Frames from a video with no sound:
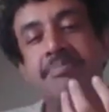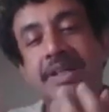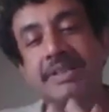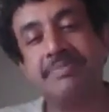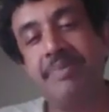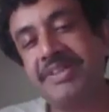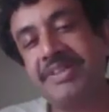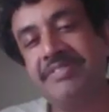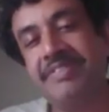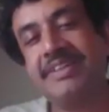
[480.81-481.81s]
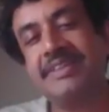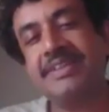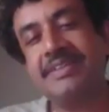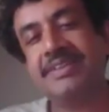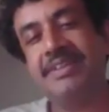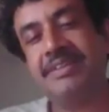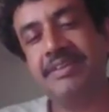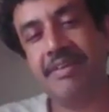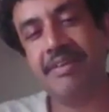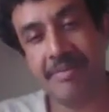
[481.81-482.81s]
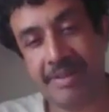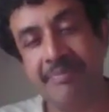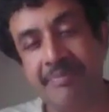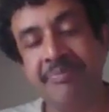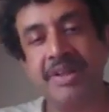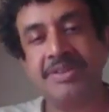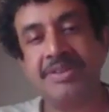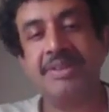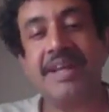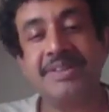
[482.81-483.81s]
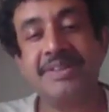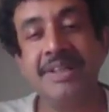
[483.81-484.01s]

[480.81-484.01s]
perspective in the Sanskrit grammar. So that